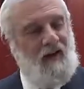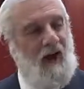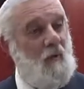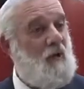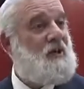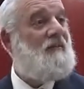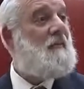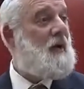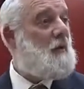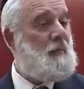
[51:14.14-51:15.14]
I wish
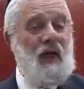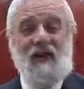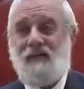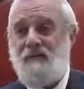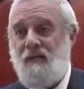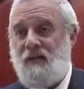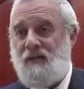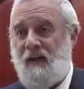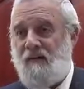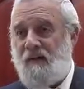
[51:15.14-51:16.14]
everybody would be asking for this
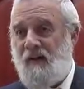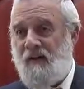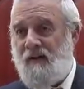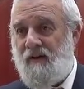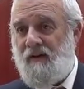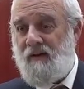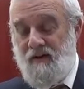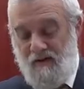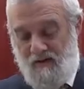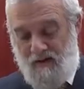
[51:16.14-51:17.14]
kind of thing.
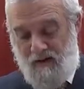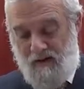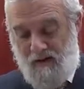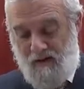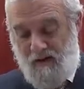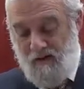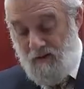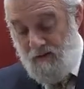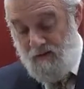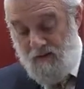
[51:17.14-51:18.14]

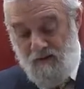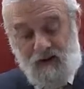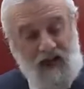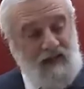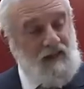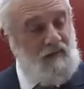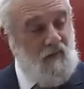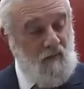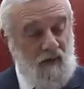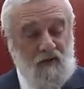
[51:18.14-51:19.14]
So he asks for
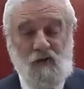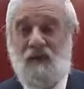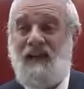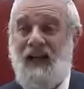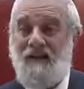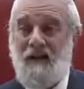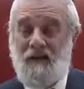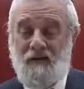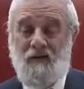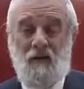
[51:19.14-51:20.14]
understanding
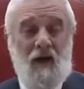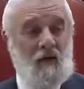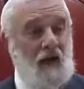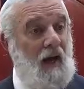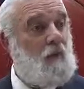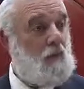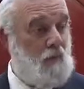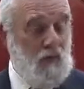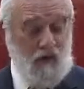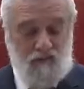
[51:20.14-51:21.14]
on how to
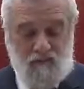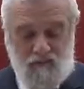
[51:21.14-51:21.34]
pray